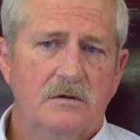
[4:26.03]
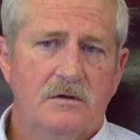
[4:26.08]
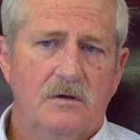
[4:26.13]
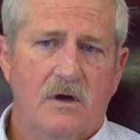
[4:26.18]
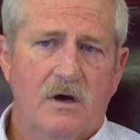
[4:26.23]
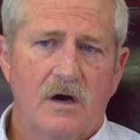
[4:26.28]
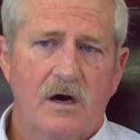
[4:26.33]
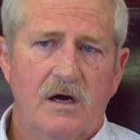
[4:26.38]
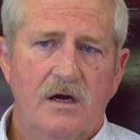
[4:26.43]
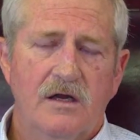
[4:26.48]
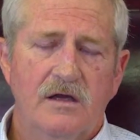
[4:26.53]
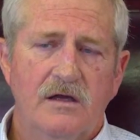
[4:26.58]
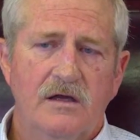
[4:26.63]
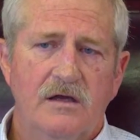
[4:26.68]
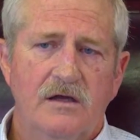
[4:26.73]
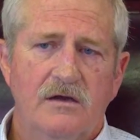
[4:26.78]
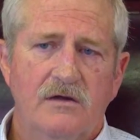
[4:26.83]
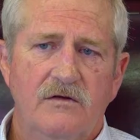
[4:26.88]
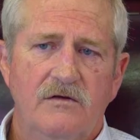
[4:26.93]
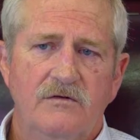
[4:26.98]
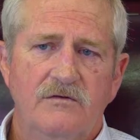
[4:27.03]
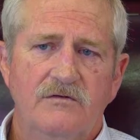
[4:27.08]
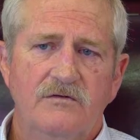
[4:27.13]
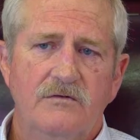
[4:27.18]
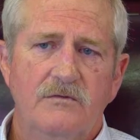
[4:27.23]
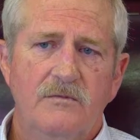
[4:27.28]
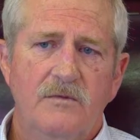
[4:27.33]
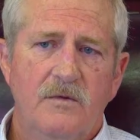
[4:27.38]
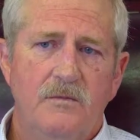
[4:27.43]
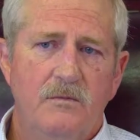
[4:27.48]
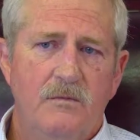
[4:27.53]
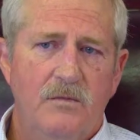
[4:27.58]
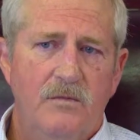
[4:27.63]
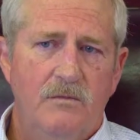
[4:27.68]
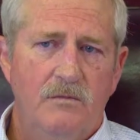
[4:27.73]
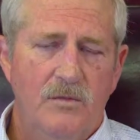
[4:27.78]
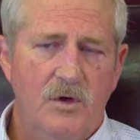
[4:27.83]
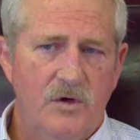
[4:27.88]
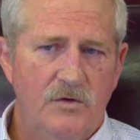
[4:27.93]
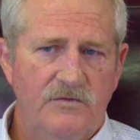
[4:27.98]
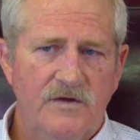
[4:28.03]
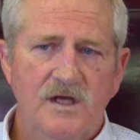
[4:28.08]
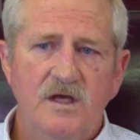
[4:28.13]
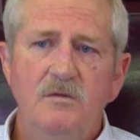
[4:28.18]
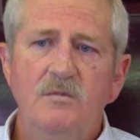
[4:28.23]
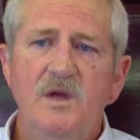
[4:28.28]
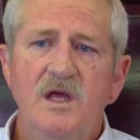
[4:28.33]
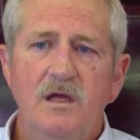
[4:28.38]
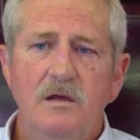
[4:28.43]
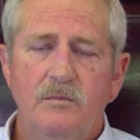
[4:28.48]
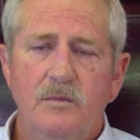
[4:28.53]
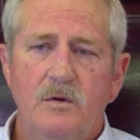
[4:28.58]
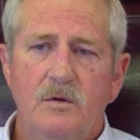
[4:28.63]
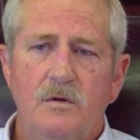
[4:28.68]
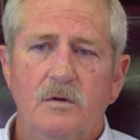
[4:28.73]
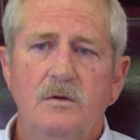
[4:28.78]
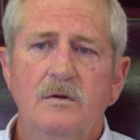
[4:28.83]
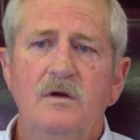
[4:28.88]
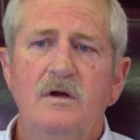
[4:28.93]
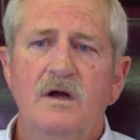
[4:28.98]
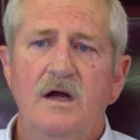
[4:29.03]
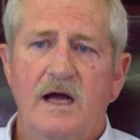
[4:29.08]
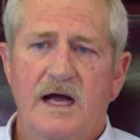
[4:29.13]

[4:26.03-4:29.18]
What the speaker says: LARC is moving people